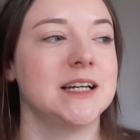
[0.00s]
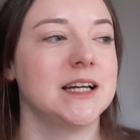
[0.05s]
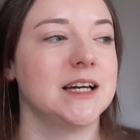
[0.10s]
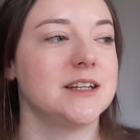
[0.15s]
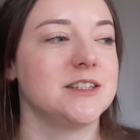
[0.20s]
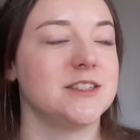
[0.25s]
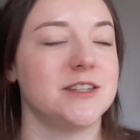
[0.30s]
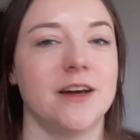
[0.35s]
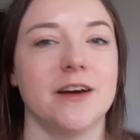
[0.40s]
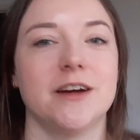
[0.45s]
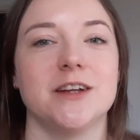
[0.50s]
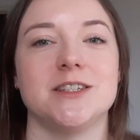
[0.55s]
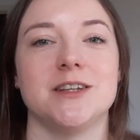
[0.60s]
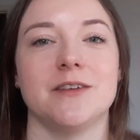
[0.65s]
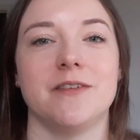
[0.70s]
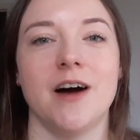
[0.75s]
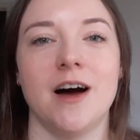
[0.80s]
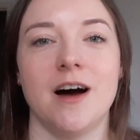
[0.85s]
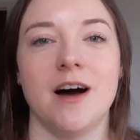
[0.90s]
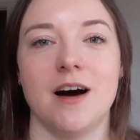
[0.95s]
Circus of
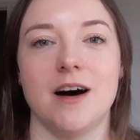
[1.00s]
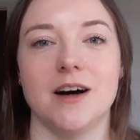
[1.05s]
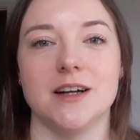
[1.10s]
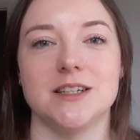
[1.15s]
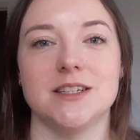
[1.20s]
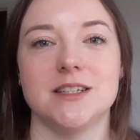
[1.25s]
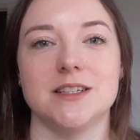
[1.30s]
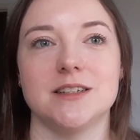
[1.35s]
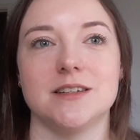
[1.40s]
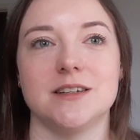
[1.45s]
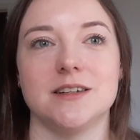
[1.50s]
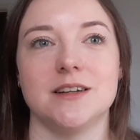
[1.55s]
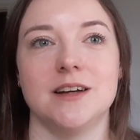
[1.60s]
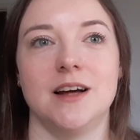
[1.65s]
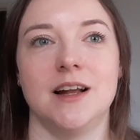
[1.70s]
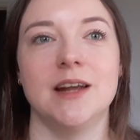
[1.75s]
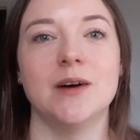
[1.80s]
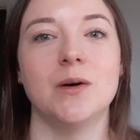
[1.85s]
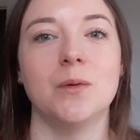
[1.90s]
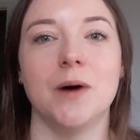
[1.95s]
Hearts a
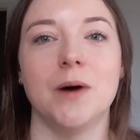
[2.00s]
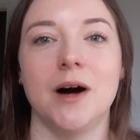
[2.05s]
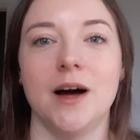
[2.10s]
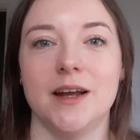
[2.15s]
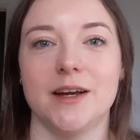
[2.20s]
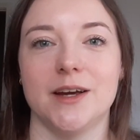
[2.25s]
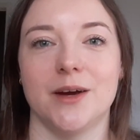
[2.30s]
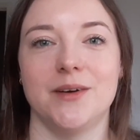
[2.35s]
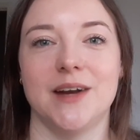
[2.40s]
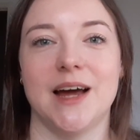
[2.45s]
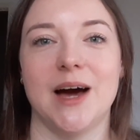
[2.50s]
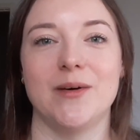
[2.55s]
little while ago now,